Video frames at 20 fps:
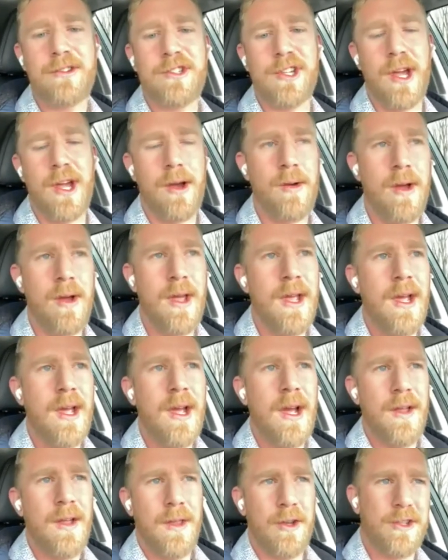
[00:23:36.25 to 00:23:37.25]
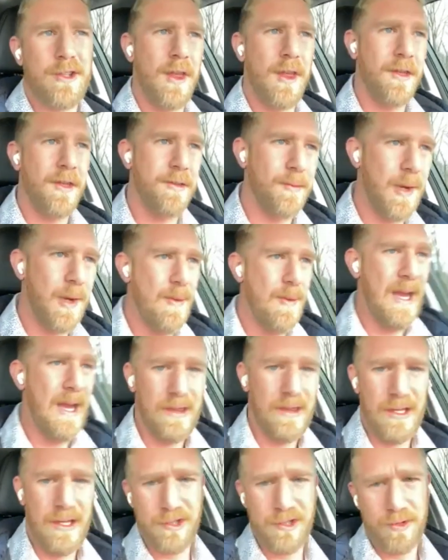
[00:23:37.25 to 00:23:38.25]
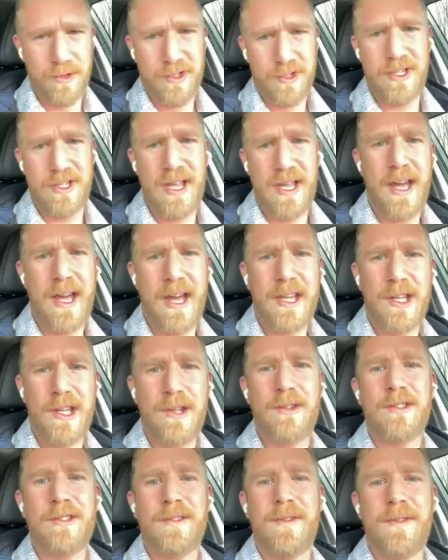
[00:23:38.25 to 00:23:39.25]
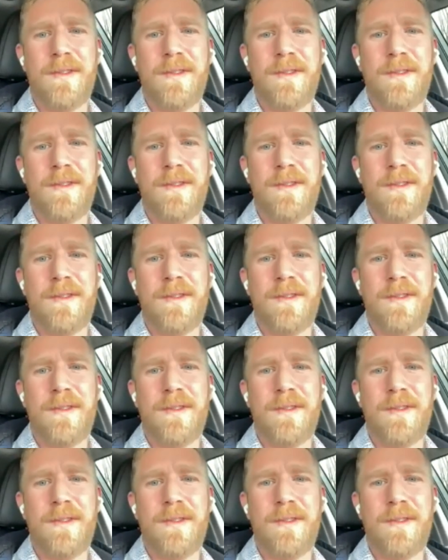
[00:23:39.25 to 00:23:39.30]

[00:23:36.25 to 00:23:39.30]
So those are the three main lead sources that I use if